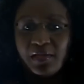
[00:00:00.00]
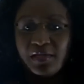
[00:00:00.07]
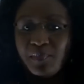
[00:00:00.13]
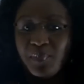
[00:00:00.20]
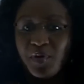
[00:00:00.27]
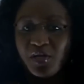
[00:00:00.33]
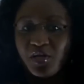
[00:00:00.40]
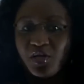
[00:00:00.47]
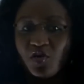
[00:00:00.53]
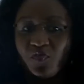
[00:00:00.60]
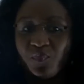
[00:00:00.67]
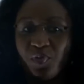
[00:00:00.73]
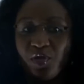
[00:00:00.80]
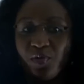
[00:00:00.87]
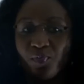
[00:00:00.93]
The body
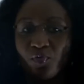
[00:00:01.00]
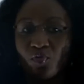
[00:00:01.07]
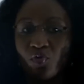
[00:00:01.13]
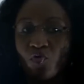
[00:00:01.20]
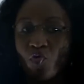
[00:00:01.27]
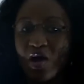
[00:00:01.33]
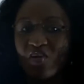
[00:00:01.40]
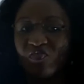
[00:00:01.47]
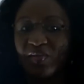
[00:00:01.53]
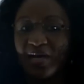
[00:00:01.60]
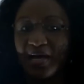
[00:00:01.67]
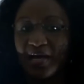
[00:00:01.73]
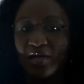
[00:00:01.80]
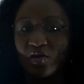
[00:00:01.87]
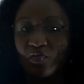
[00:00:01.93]
of people who have
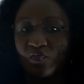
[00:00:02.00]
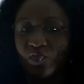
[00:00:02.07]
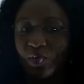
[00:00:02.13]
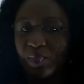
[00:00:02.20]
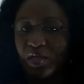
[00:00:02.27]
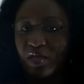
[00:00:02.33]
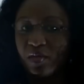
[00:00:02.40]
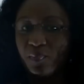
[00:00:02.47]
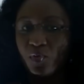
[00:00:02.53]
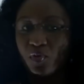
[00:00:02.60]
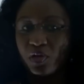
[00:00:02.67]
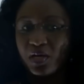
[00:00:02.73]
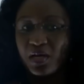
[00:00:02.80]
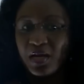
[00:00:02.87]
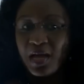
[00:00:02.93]
died from
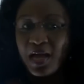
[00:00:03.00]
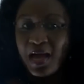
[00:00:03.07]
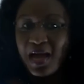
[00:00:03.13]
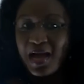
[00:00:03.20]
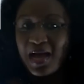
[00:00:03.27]
Ebola